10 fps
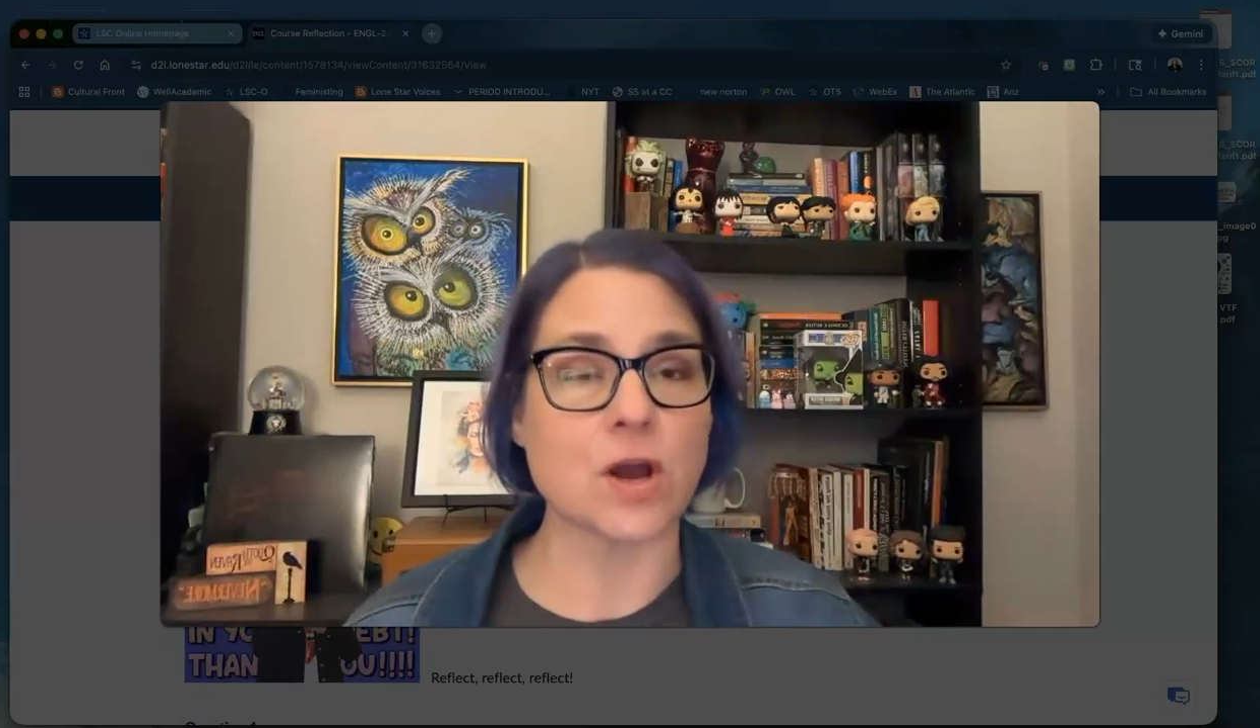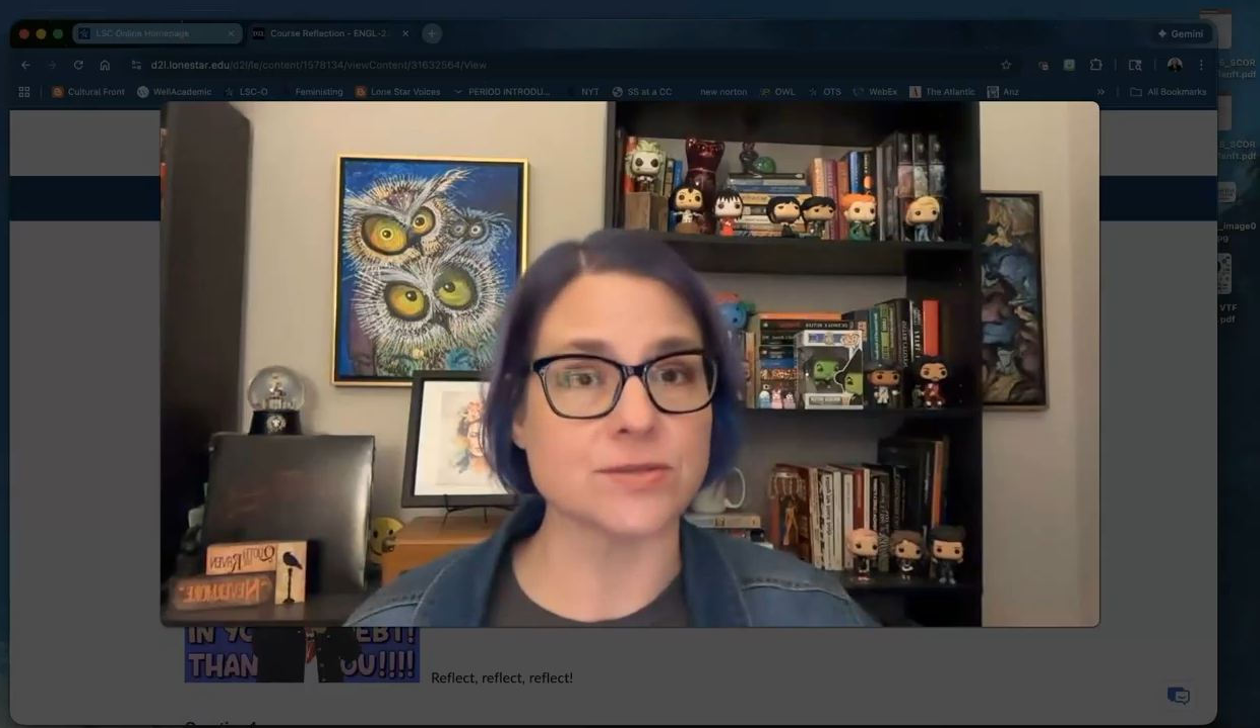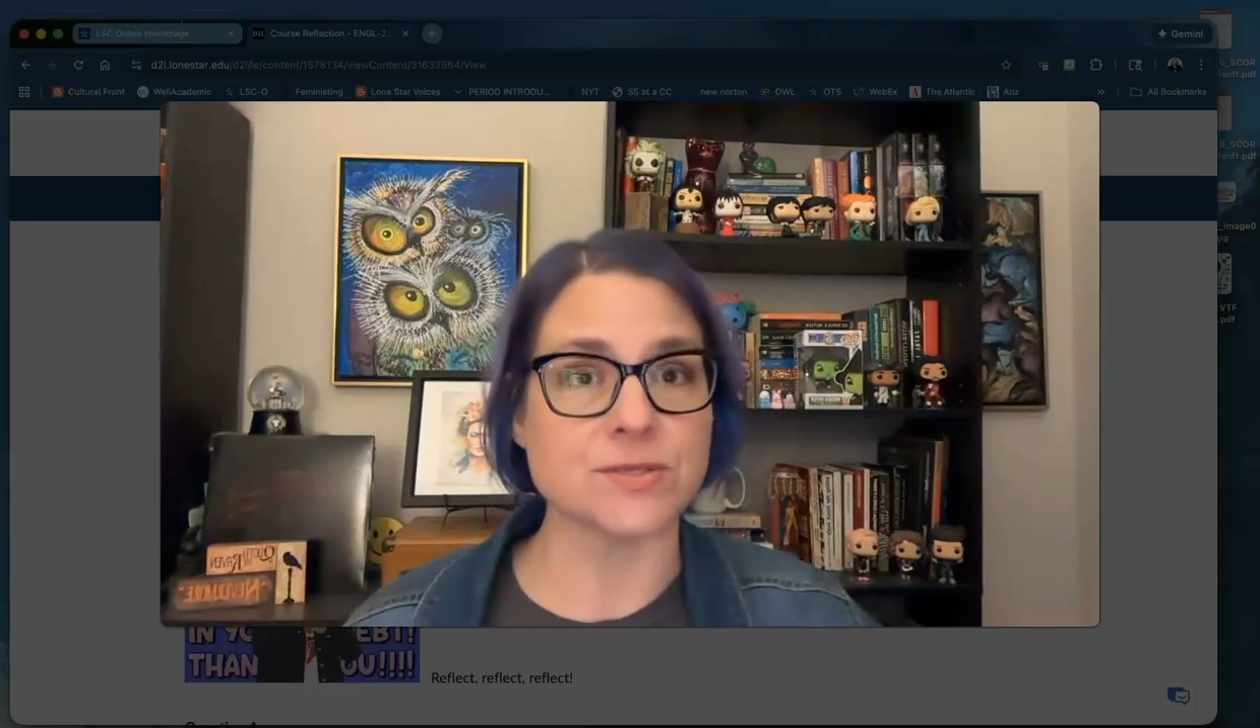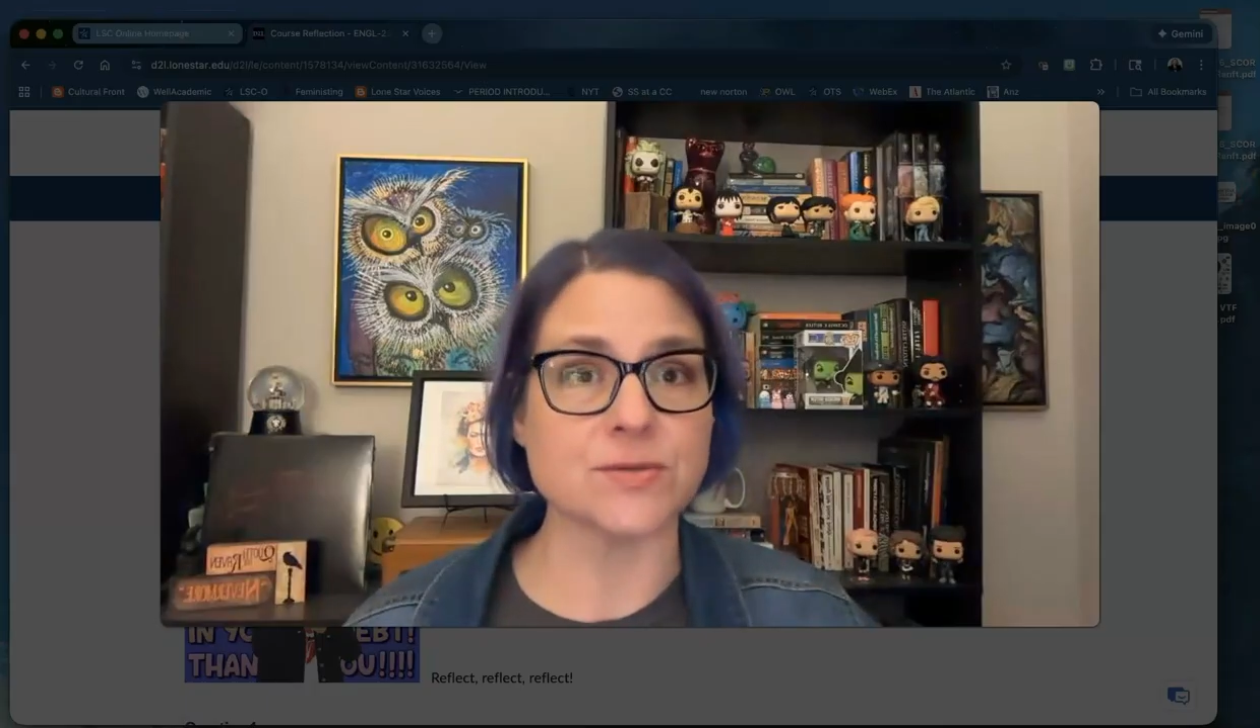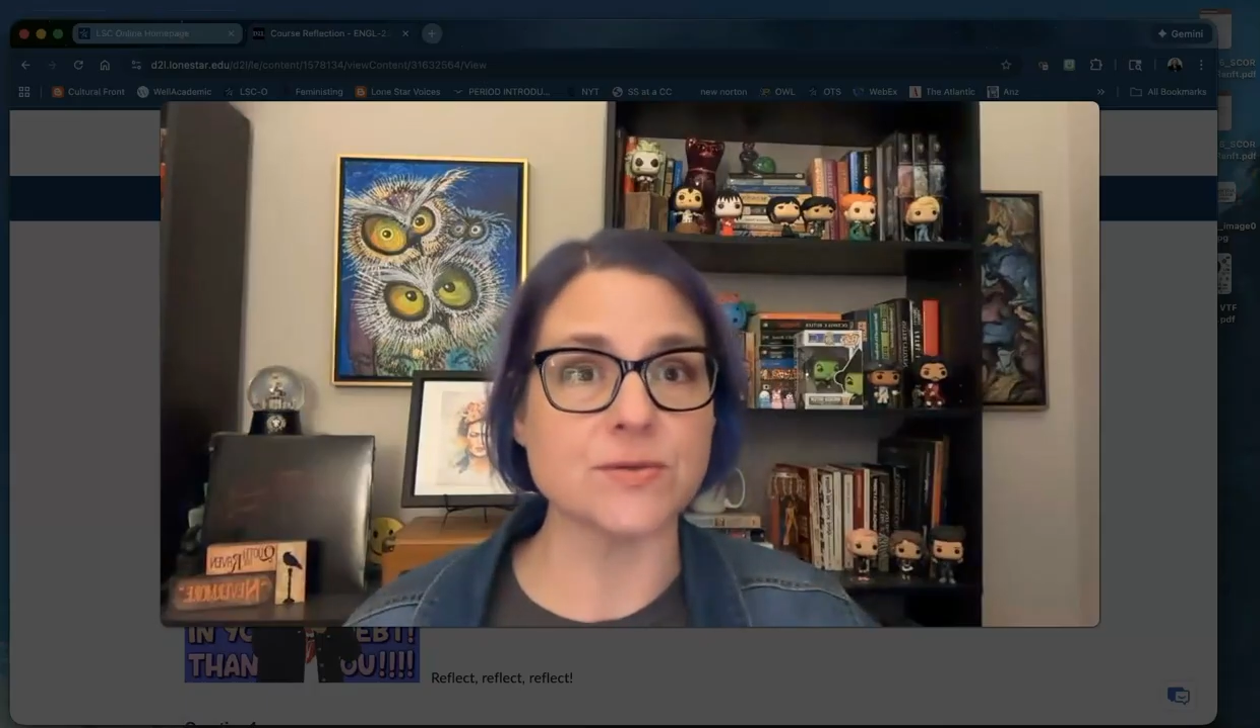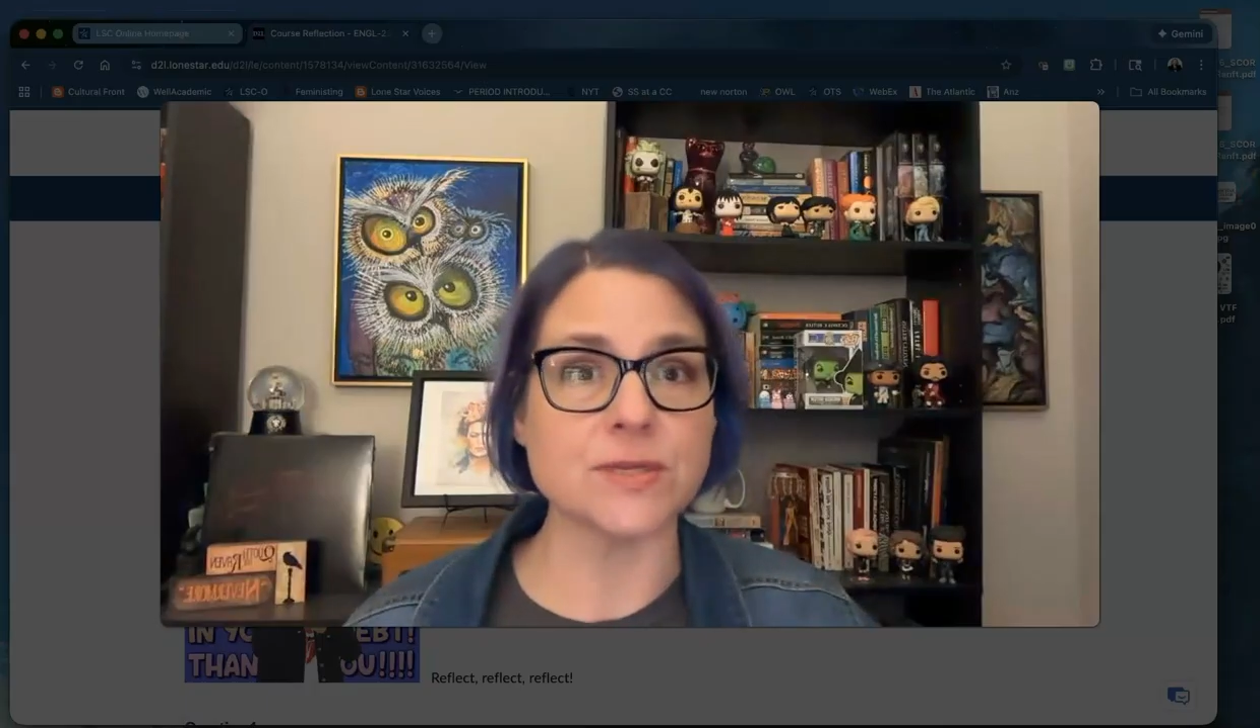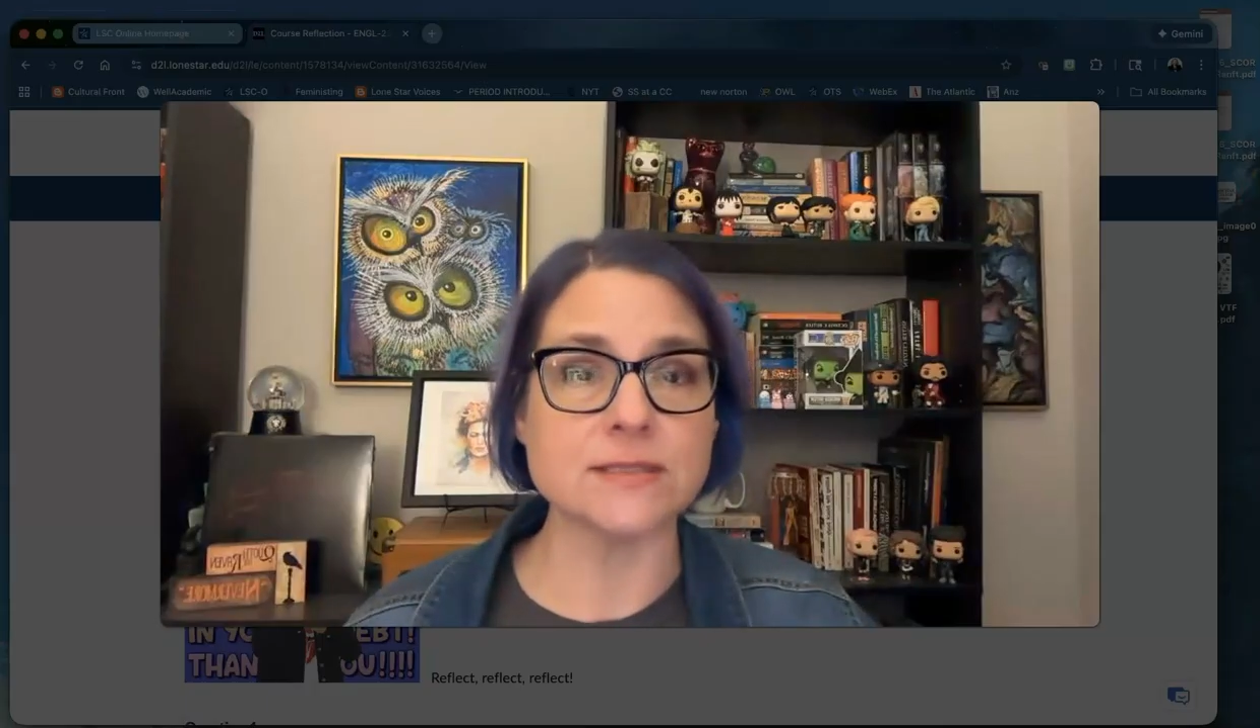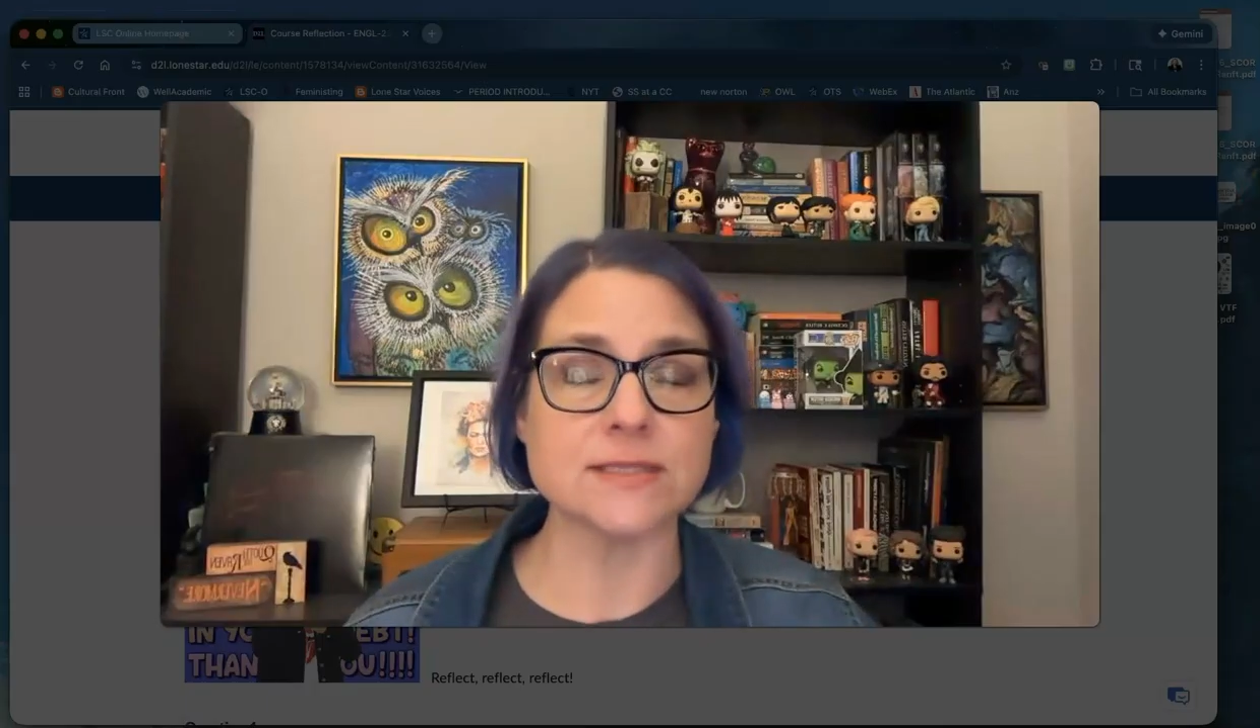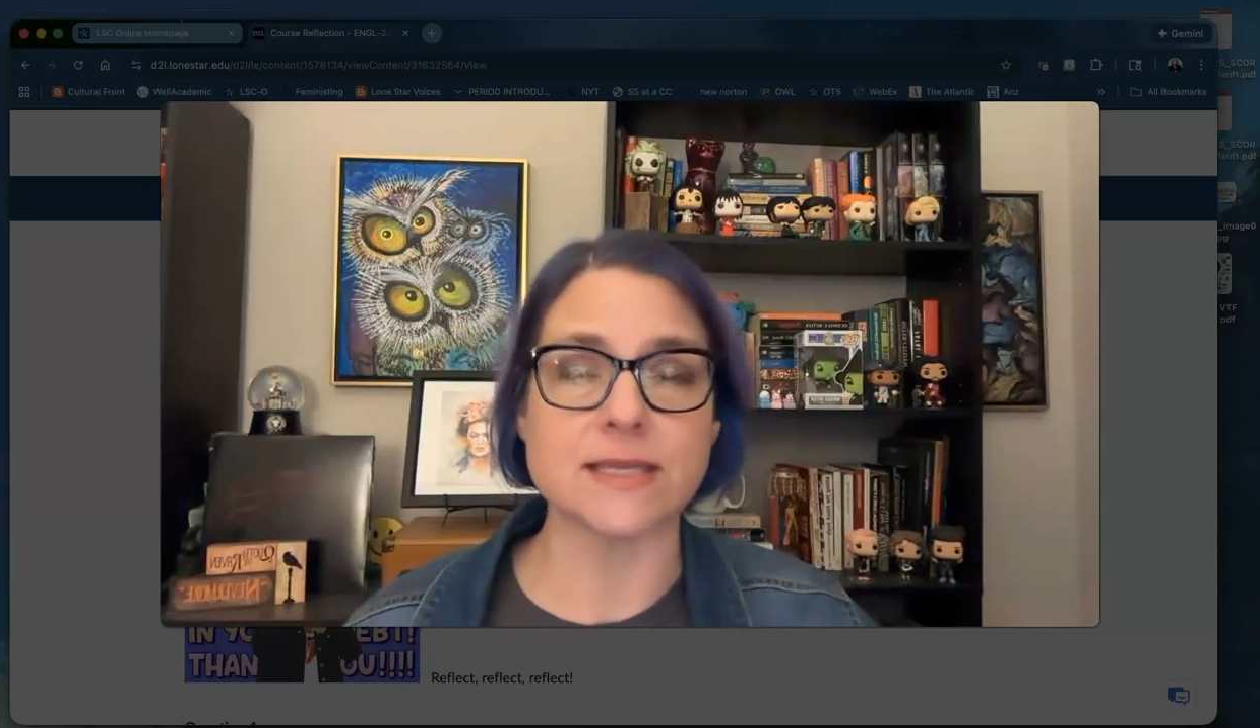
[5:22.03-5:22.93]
all students.